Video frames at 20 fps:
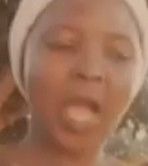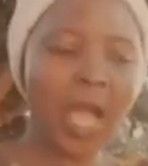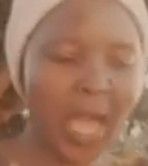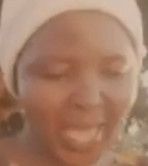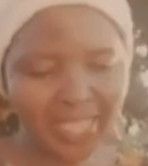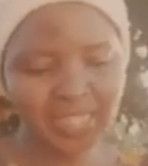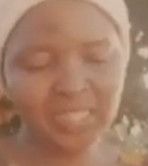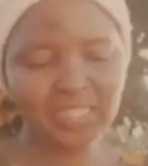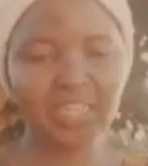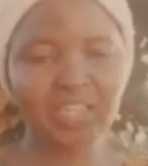
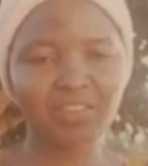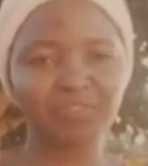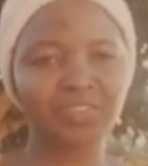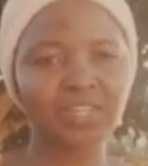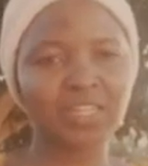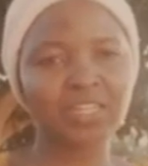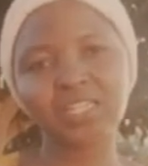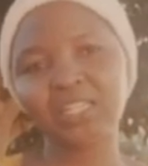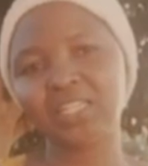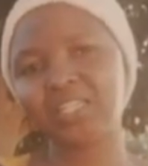I
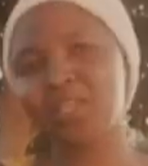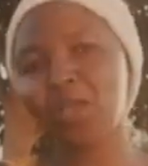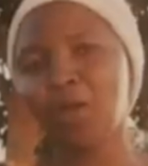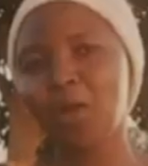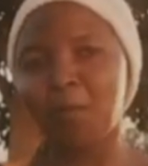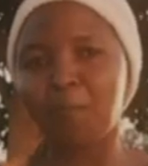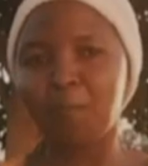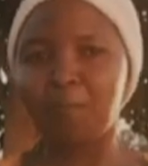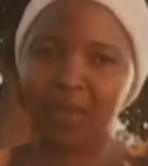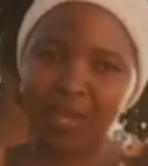definitely
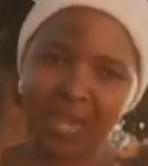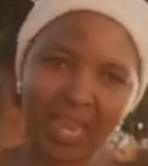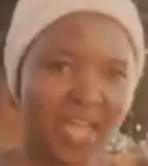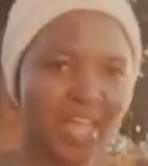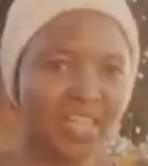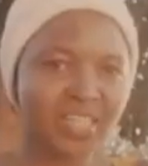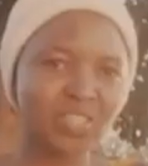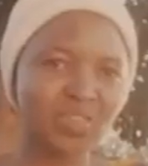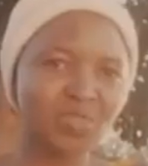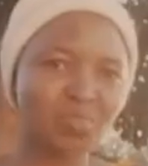
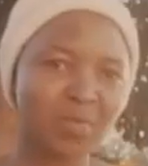plug you,